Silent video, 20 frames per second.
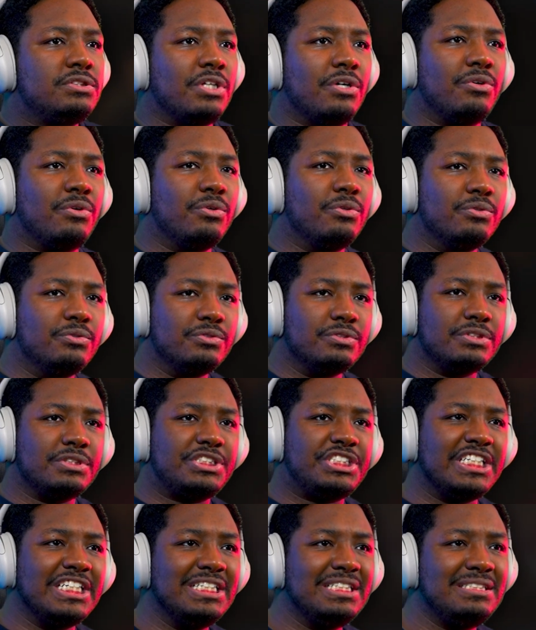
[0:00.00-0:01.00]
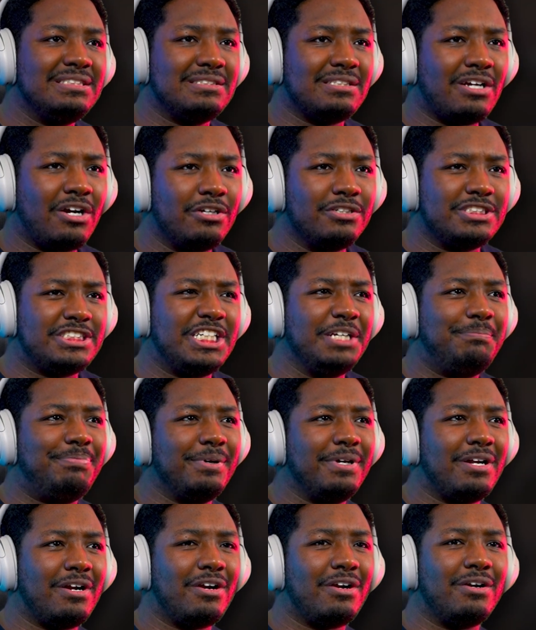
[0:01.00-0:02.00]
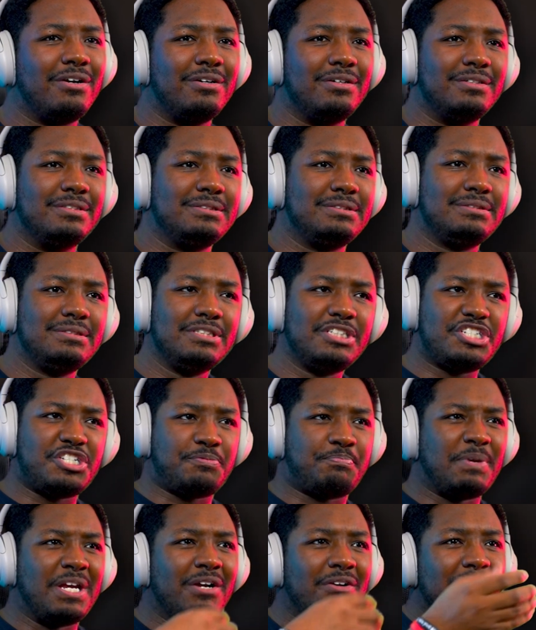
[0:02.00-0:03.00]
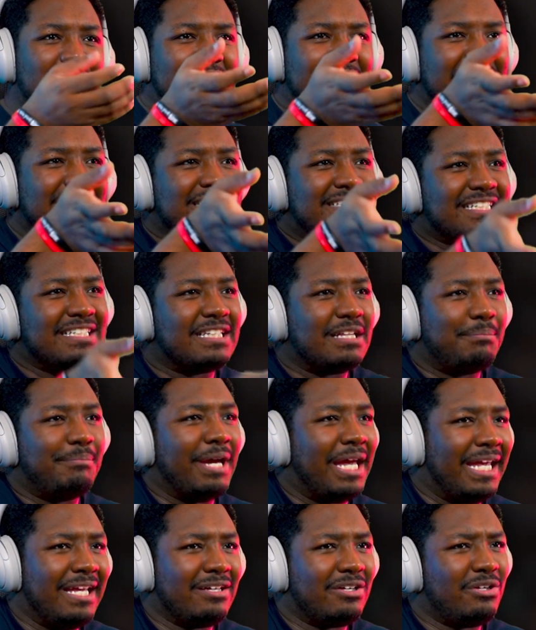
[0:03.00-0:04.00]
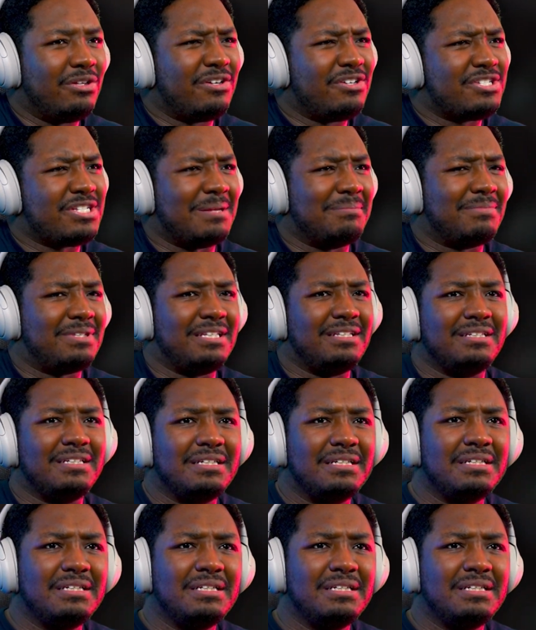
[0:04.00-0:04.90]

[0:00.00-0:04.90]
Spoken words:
So she put her spirit into the bangle or something?